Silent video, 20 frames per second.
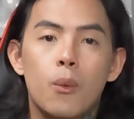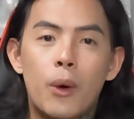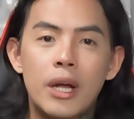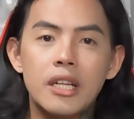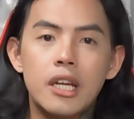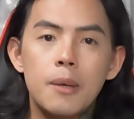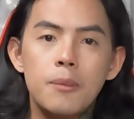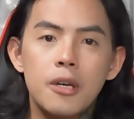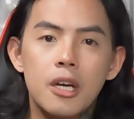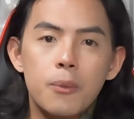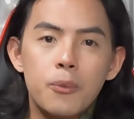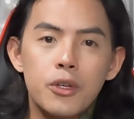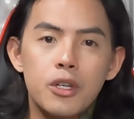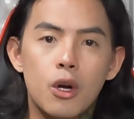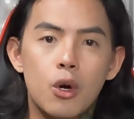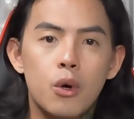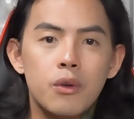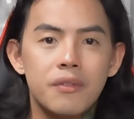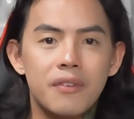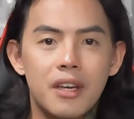When coming up with
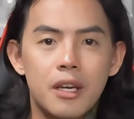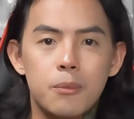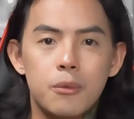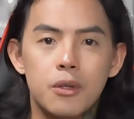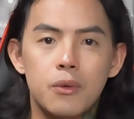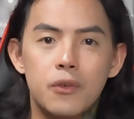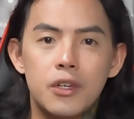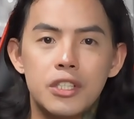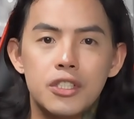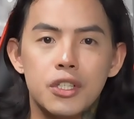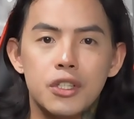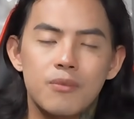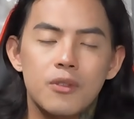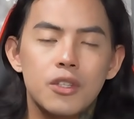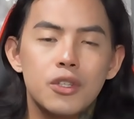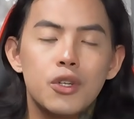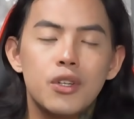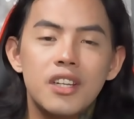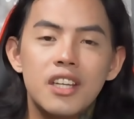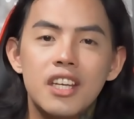your own FAKEMON region,
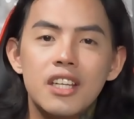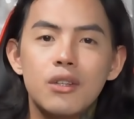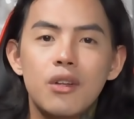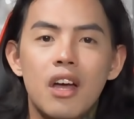you need